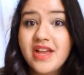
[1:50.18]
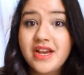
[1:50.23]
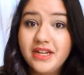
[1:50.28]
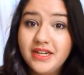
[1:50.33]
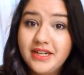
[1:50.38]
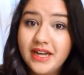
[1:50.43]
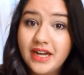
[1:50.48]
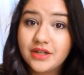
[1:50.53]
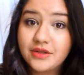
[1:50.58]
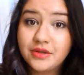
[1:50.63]

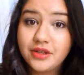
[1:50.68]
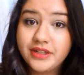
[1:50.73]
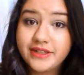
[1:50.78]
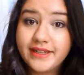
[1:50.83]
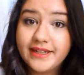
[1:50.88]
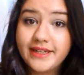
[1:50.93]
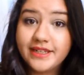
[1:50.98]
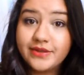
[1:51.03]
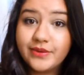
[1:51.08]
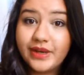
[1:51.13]
natural
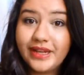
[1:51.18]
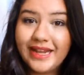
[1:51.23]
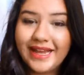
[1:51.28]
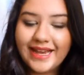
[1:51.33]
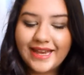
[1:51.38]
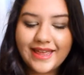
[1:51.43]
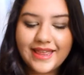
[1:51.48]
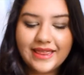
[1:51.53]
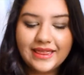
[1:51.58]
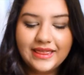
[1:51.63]
looking. So I like
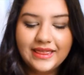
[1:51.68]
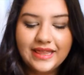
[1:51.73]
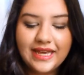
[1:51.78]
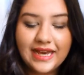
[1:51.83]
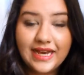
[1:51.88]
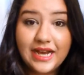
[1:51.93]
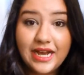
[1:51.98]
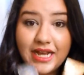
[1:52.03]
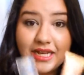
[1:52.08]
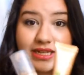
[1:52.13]

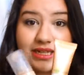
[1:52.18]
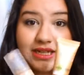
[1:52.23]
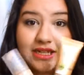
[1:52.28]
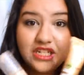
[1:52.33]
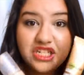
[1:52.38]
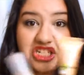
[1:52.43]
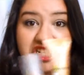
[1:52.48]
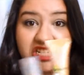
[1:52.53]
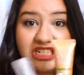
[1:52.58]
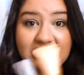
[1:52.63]
that
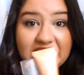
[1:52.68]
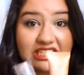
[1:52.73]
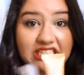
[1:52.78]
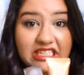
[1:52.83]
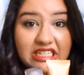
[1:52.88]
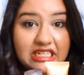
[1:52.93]
together.